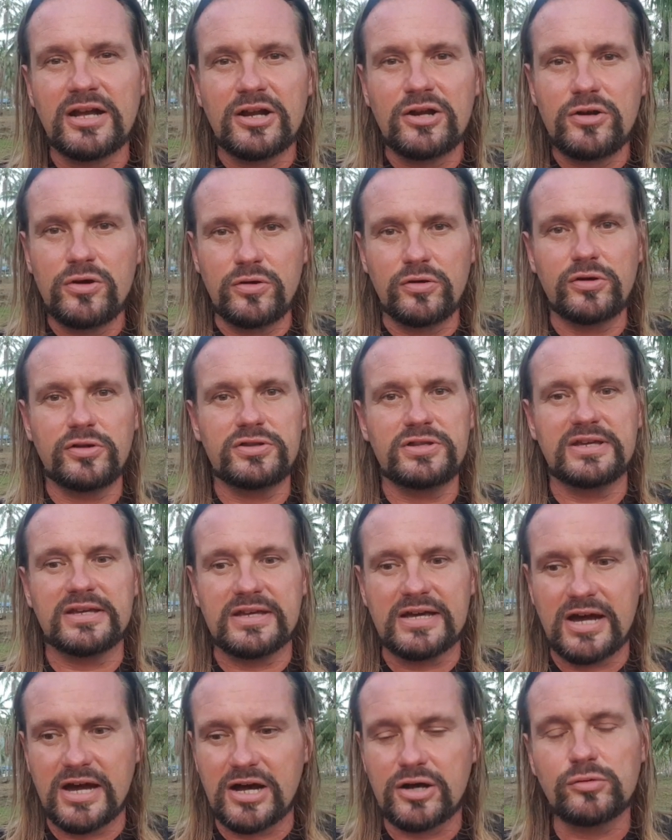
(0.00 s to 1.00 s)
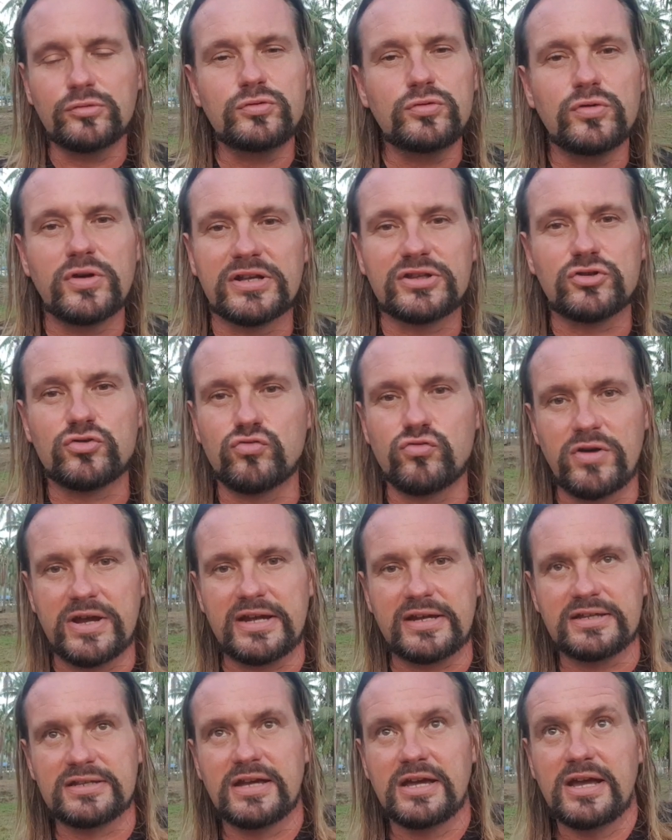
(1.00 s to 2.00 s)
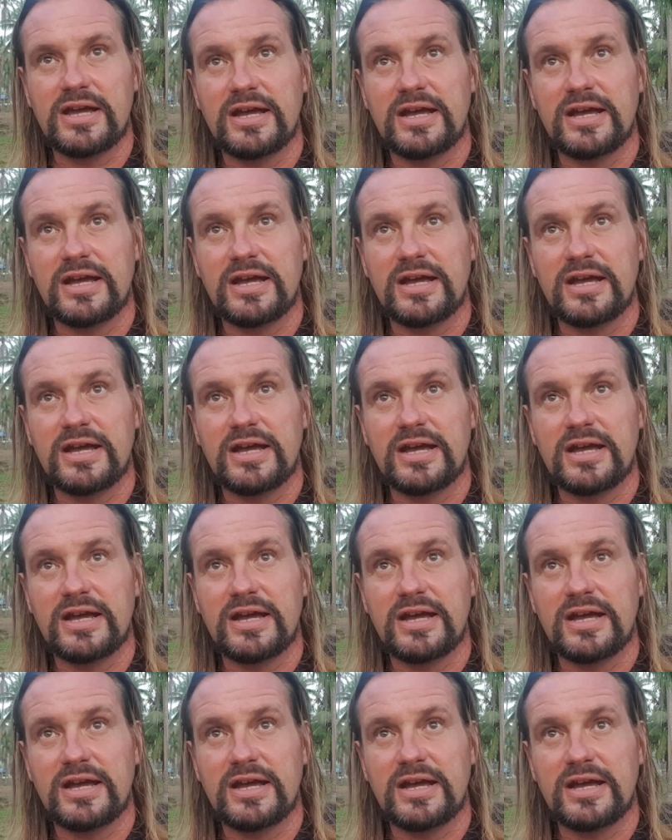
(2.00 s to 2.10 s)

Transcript: learning how to attract